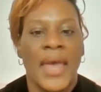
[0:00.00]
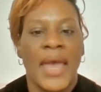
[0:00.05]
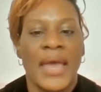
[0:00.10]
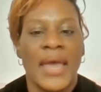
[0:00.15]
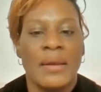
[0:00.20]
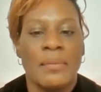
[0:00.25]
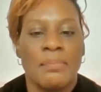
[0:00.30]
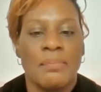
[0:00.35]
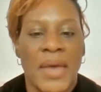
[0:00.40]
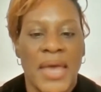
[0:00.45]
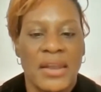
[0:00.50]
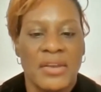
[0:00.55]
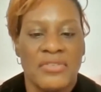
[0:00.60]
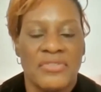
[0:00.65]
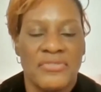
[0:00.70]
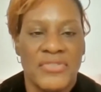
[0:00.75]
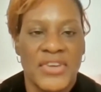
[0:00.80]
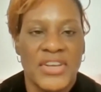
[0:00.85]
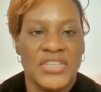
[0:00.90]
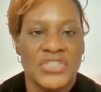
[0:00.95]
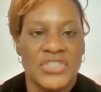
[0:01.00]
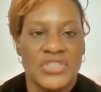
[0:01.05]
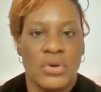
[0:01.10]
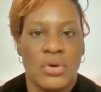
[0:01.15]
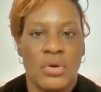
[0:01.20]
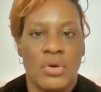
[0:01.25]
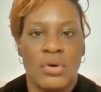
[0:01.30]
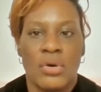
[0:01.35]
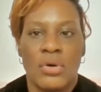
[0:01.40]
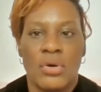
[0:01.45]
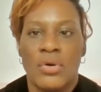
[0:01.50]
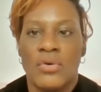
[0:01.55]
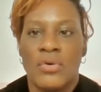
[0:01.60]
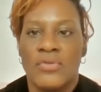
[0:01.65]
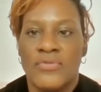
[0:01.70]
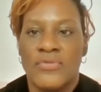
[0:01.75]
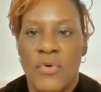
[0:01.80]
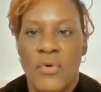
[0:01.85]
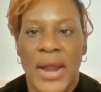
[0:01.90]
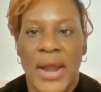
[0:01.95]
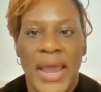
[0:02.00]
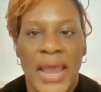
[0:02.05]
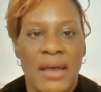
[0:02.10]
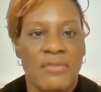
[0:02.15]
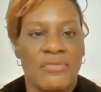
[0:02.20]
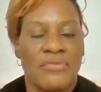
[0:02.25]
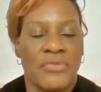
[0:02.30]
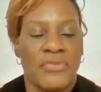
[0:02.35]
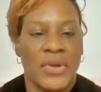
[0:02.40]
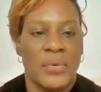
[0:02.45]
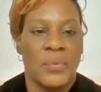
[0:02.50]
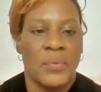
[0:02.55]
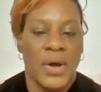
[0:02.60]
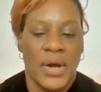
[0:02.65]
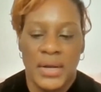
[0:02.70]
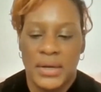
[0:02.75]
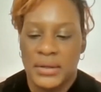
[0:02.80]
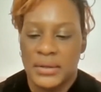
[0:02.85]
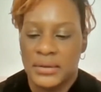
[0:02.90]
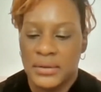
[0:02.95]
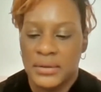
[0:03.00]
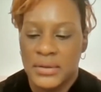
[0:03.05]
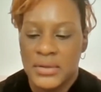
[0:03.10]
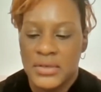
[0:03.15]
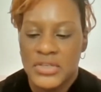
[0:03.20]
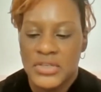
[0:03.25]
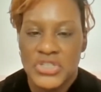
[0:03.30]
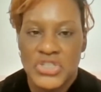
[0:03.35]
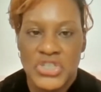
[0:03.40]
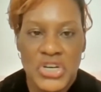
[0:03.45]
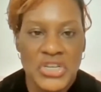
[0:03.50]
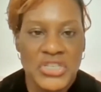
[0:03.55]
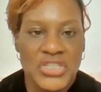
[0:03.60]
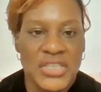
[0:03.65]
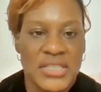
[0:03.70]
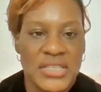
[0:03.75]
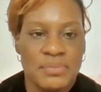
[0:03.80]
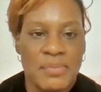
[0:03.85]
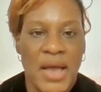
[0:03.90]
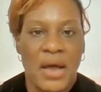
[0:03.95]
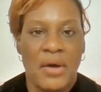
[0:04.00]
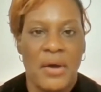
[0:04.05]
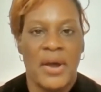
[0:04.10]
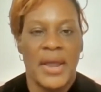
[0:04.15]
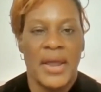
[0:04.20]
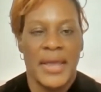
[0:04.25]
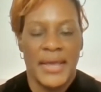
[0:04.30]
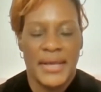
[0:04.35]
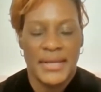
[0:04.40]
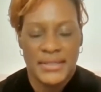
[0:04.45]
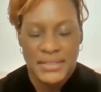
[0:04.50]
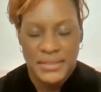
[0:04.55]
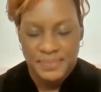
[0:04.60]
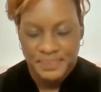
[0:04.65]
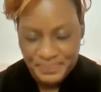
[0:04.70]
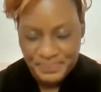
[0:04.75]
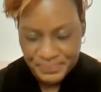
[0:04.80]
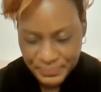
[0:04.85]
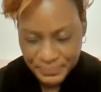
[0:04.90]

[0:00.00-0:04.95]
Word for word: and beneficial for everyone. Church, let's bow our heads.